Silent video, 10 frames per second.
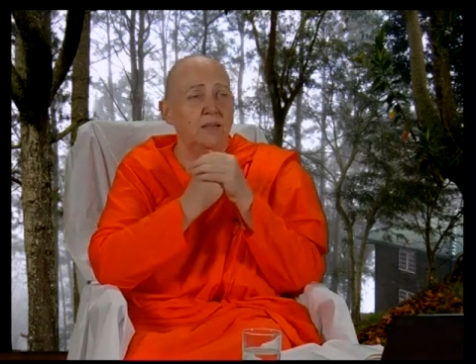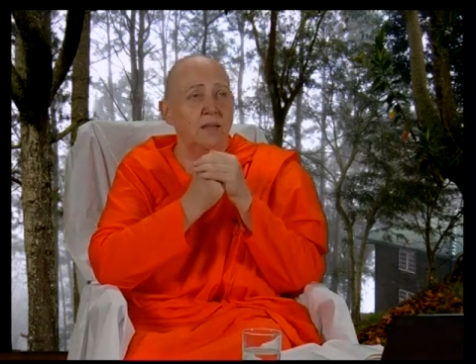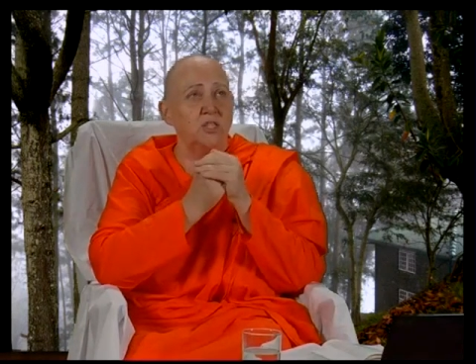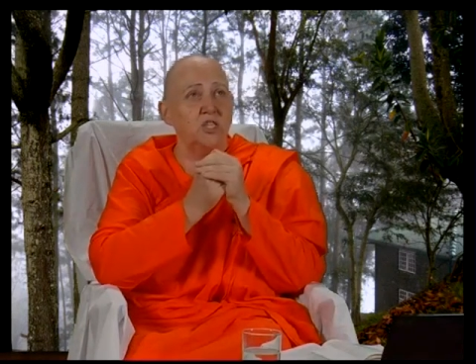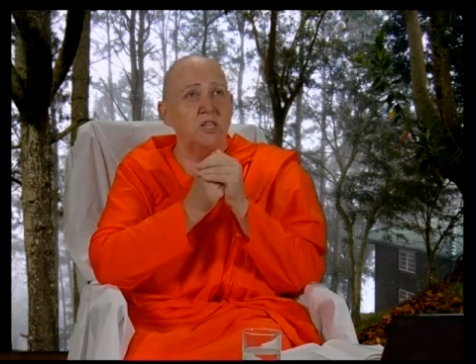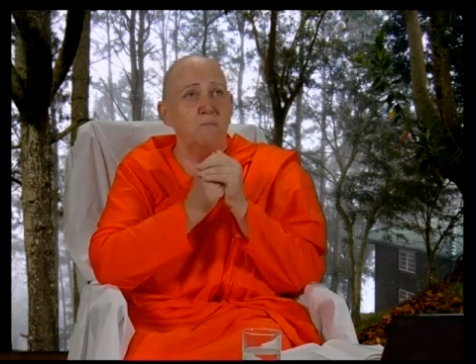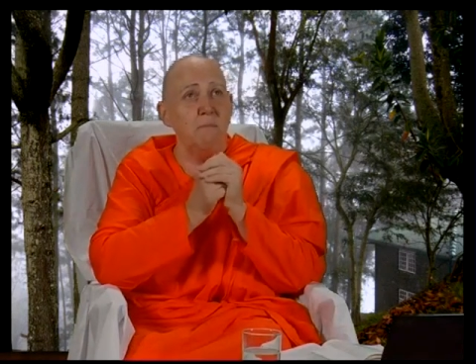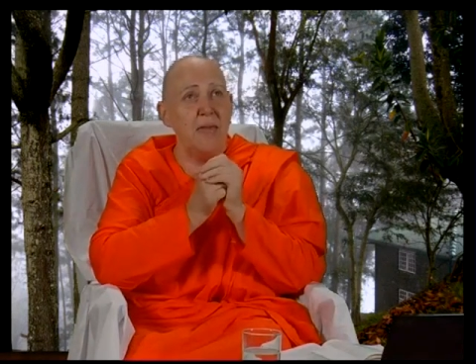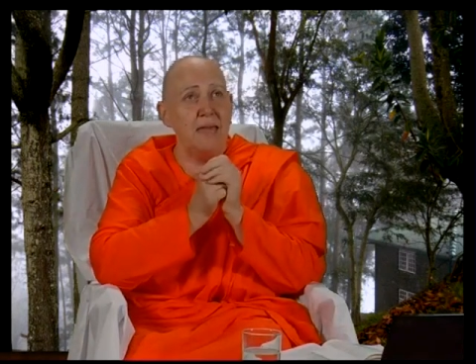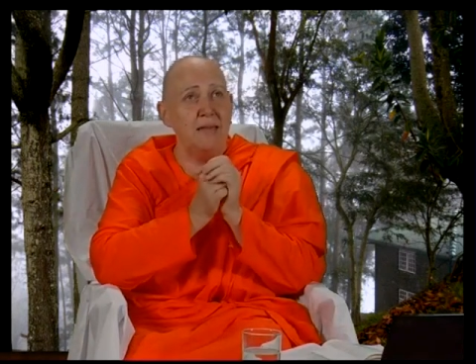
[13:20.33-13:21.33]
that she
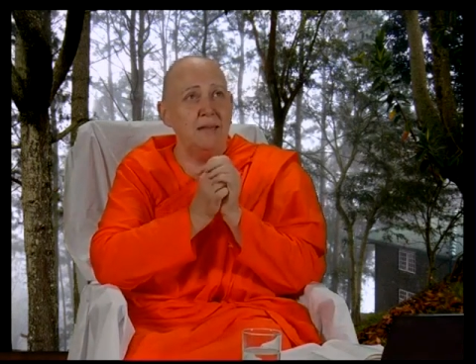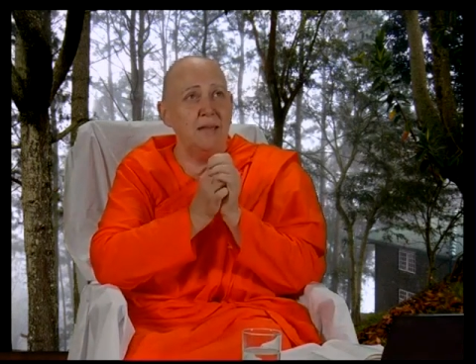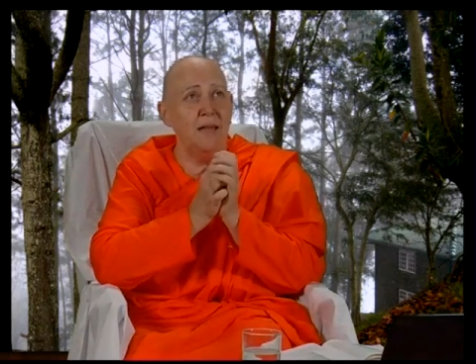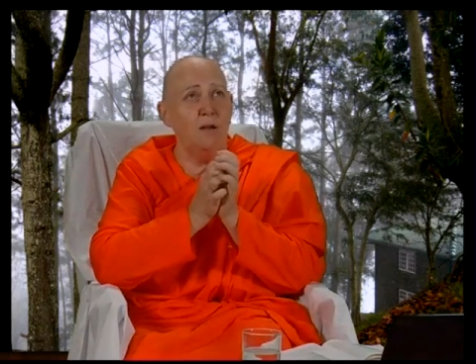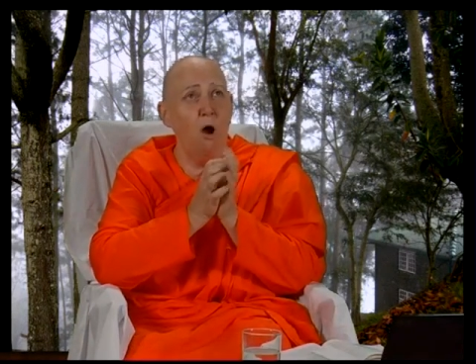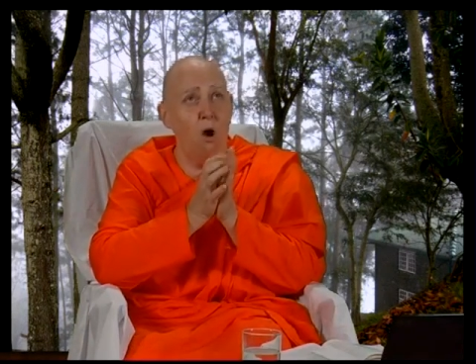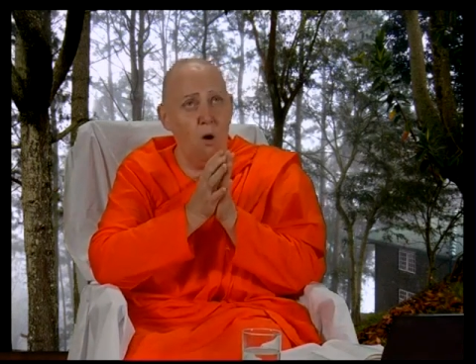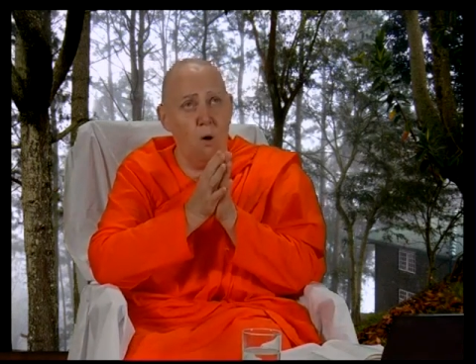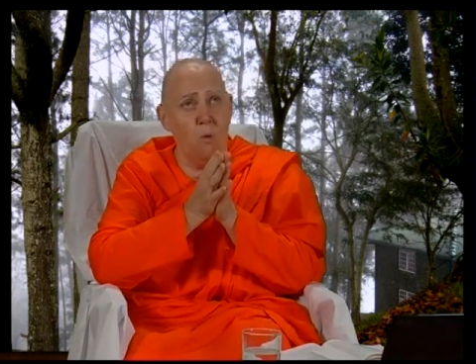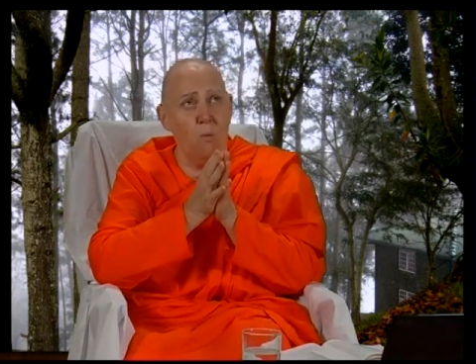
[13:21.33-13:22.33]
made at
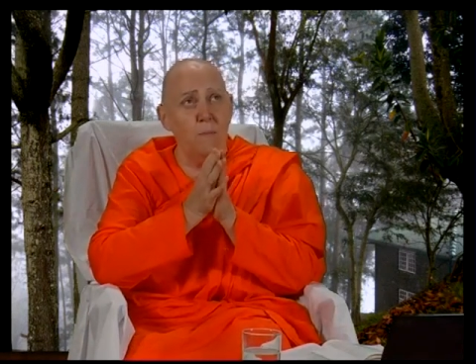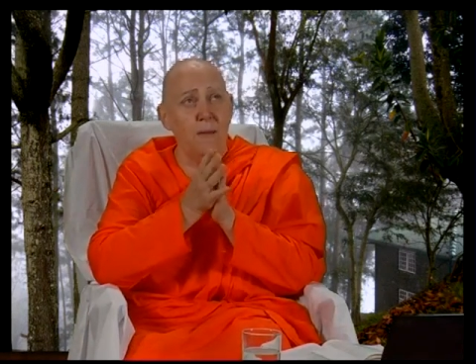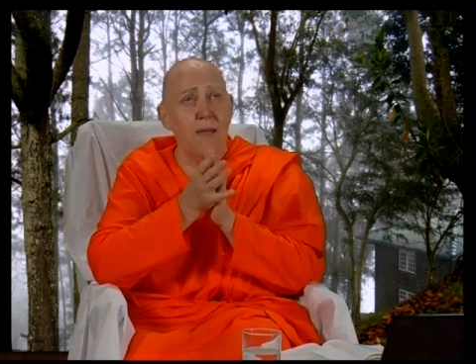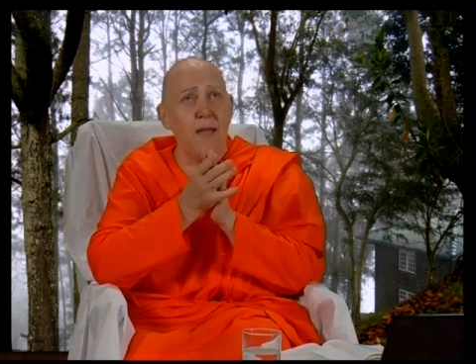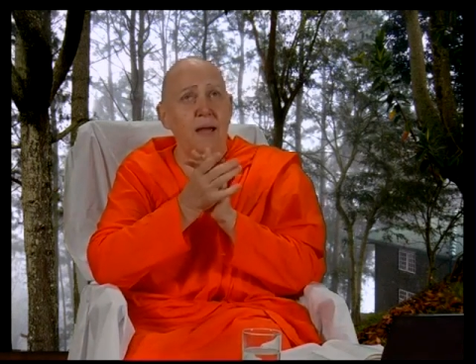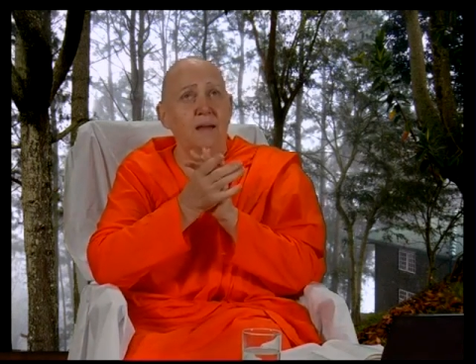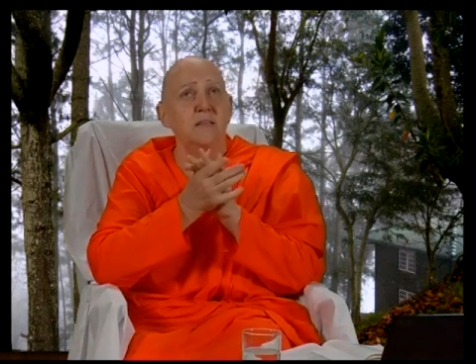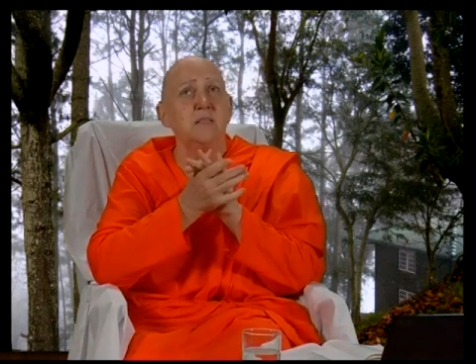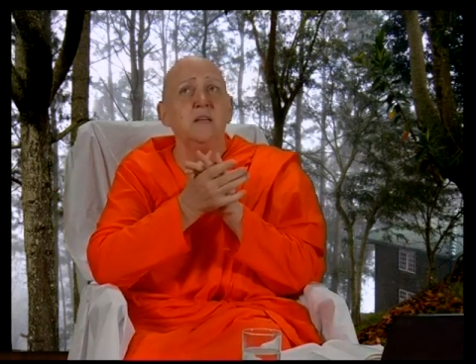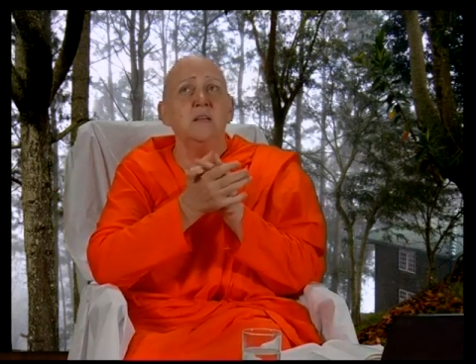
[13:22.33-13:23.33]
home,
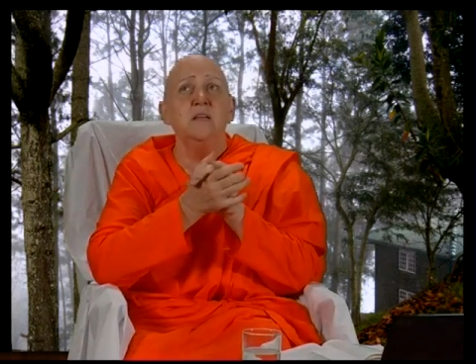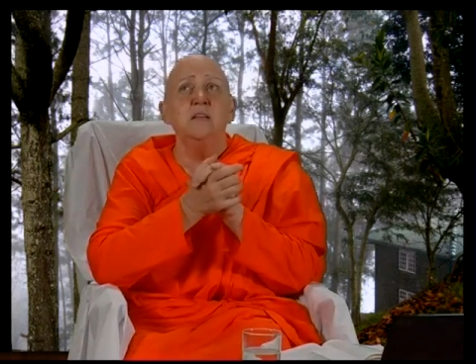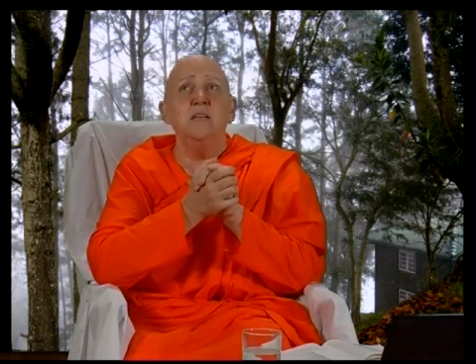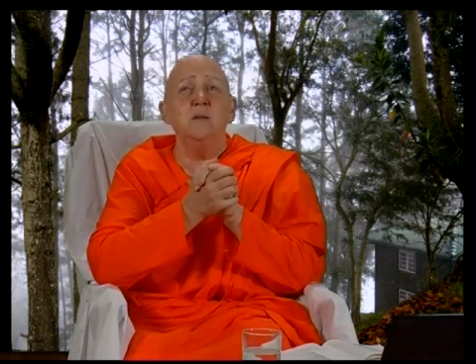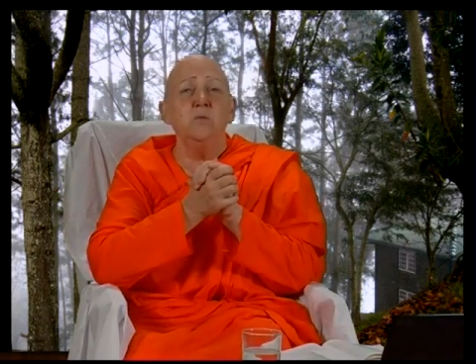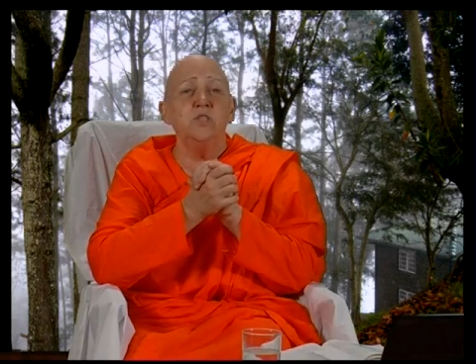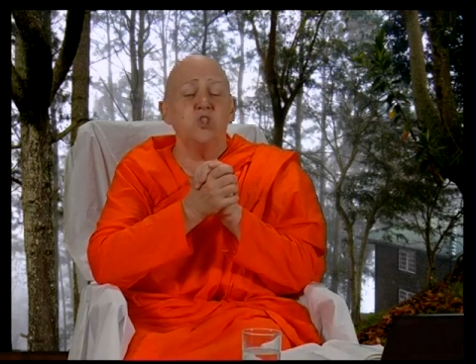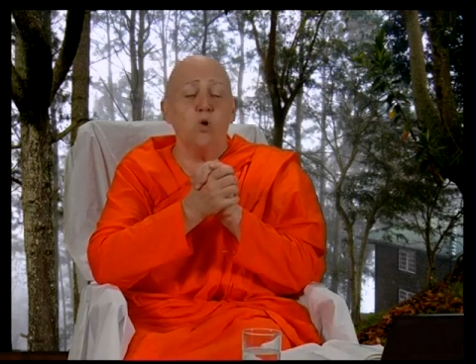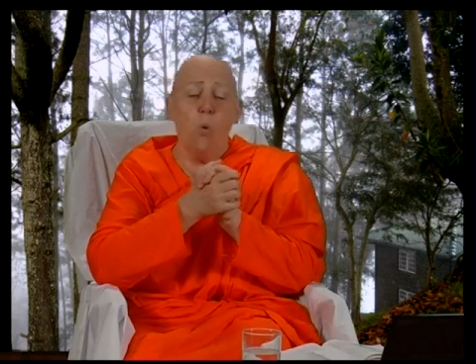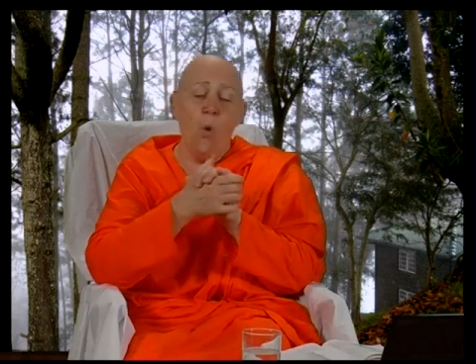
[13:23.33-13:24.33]
and it was
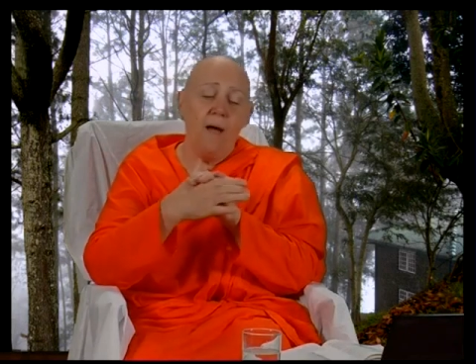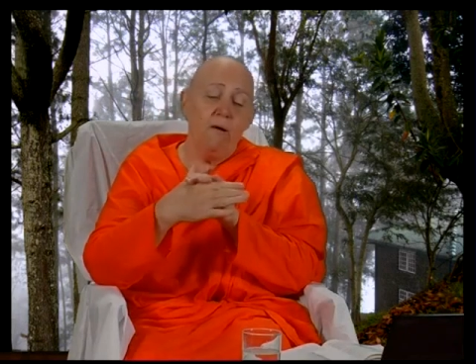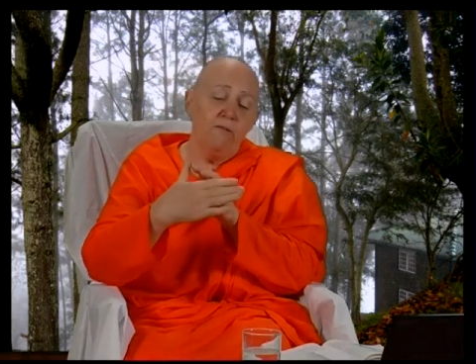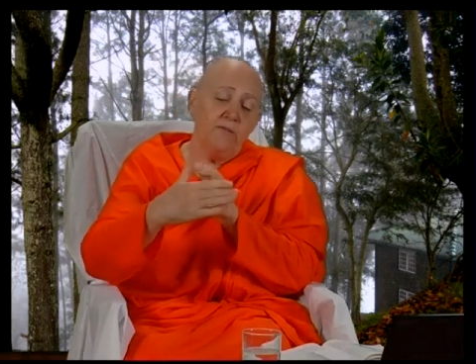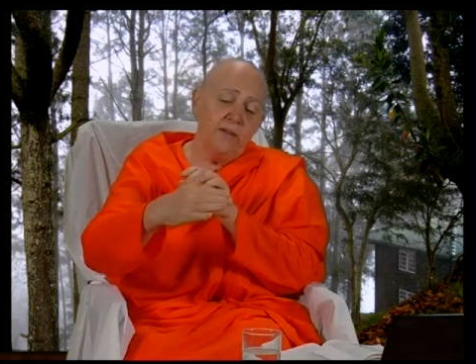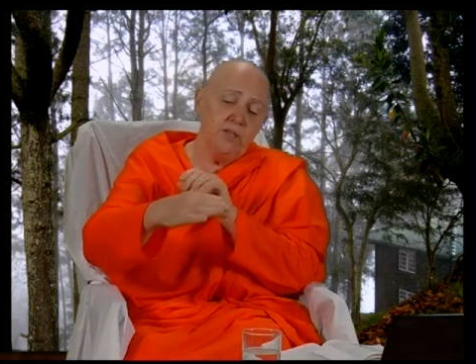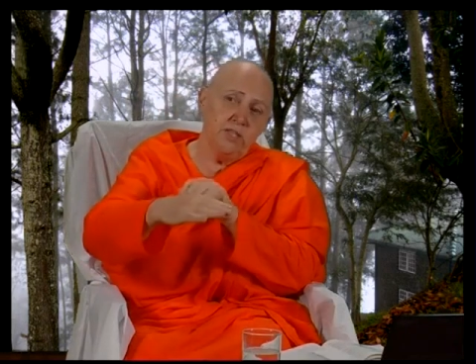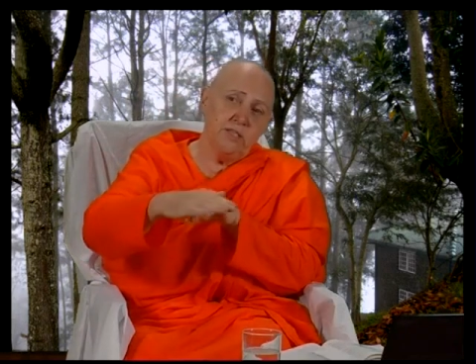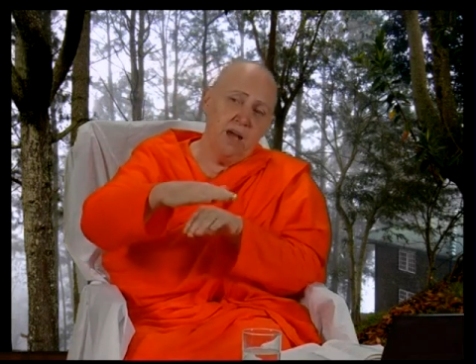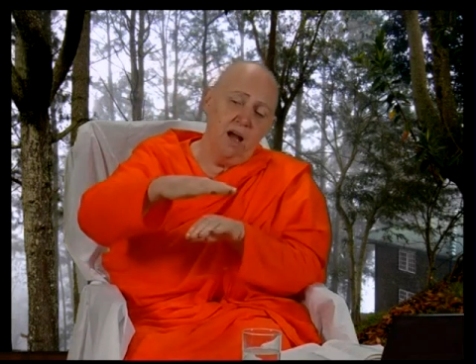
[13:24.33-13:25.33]
twelve
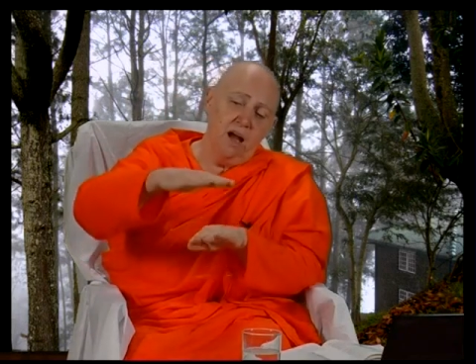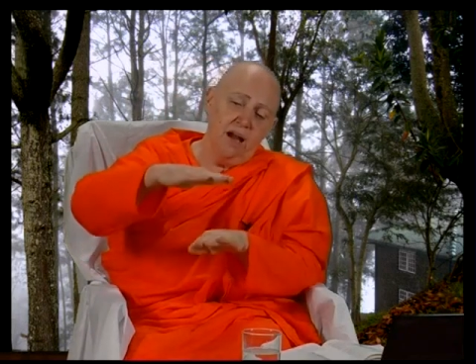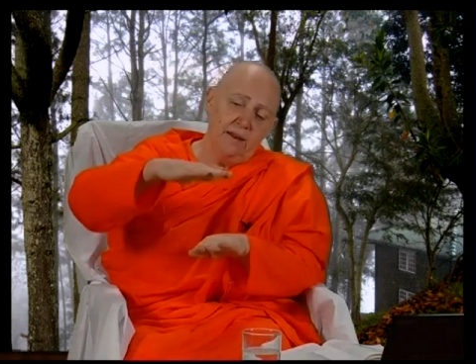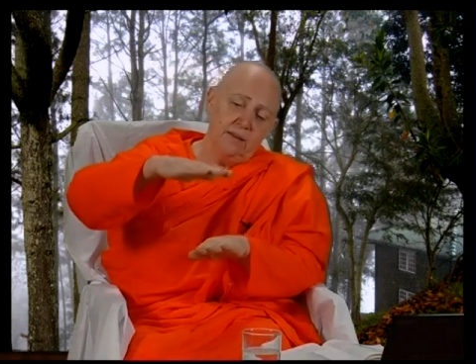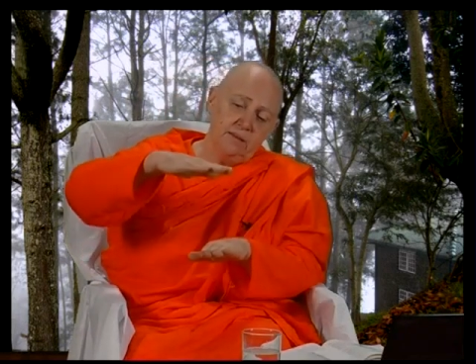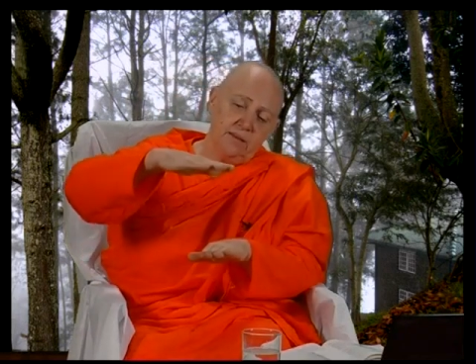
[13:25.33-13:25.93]
inches high.